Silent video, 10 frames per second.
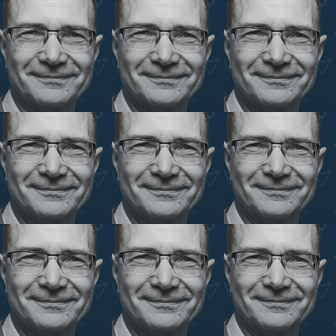
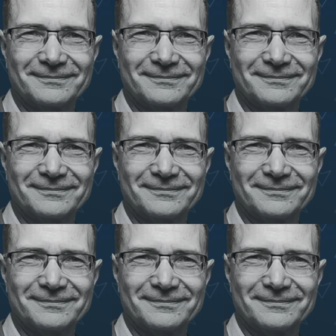
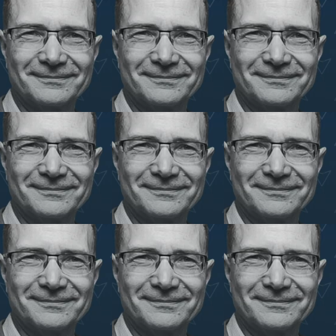
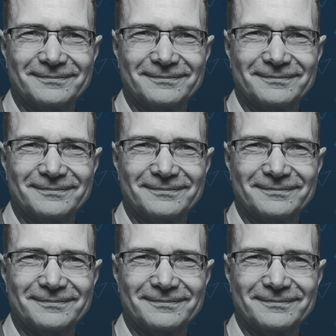
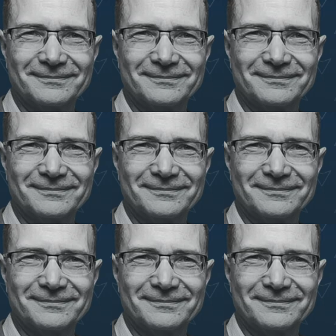
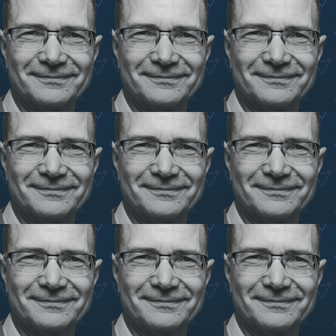
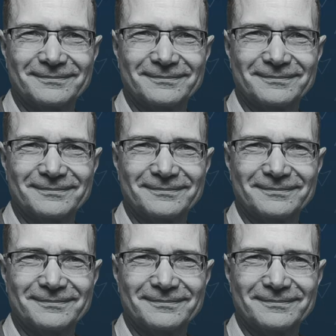
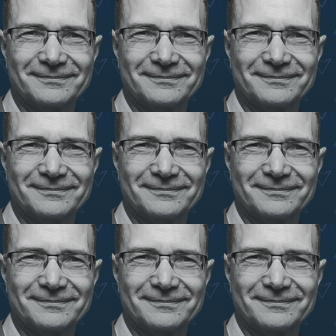The face doesn't move, so there is nothing to read.